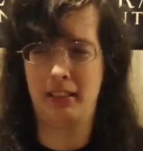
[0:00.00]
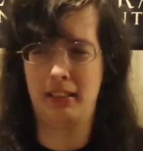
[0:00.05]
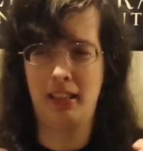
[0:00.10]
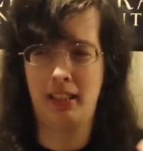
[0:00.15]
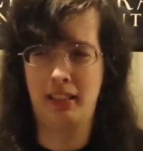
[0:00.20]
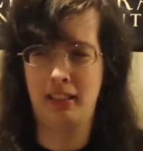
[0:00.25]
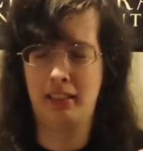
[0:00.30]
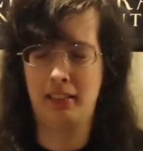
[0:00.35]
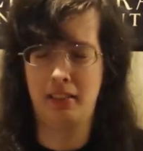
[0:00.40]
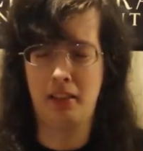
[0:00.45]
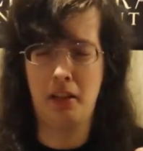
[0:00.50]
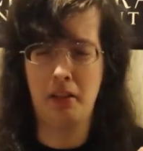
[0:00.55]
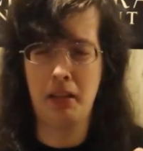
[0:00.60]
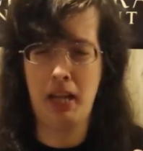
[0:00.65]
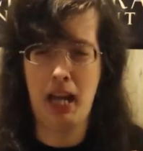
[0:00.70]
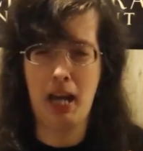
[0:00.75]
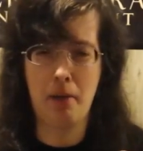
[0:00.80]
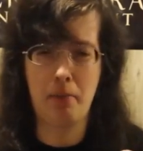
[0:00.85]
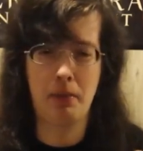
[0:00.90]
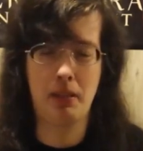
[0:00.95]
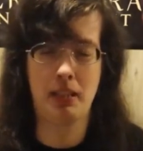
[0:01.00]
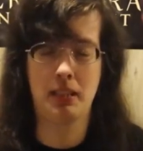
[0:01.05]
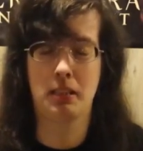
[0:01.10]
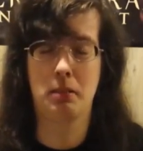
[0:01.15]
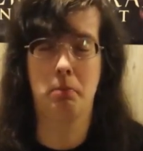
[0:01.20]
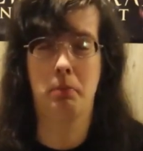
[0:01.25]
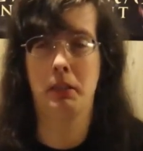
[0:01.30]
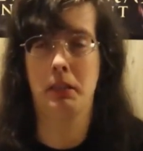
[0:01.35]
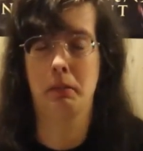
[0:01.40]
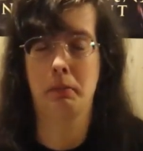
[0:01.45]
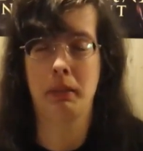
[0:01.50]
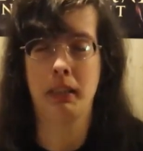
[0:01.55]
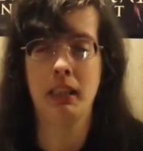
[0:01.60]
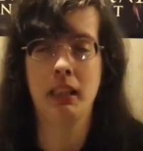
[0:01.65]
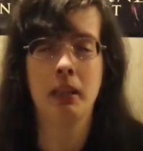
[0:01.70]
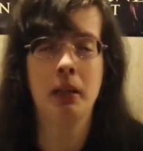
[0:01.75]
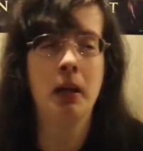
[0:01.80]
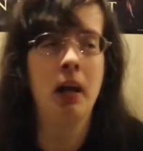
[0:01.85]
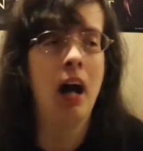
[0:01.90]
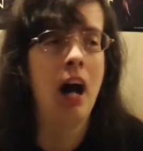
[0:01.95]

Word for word: and all the happiness it brings me.